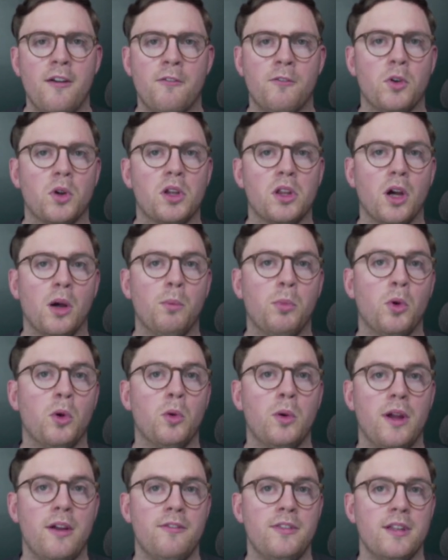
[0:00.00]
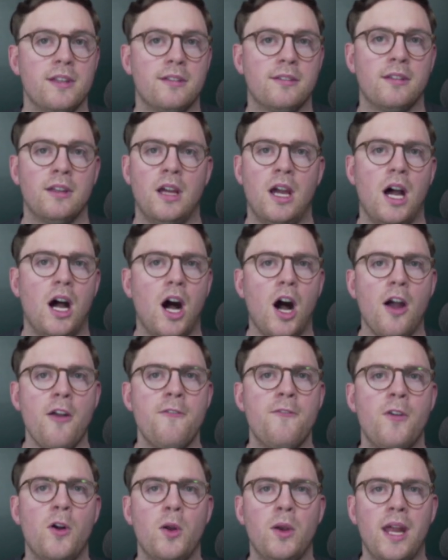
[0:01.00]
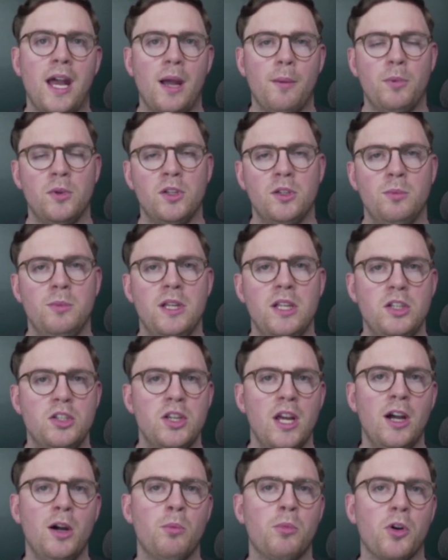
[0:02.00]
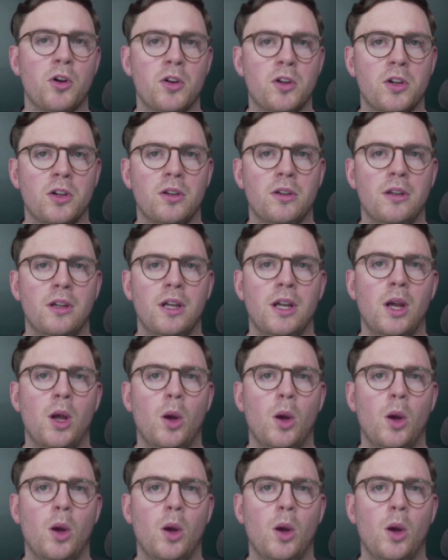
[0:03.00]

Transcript: for example, if this iPhone happened to be jailbroken,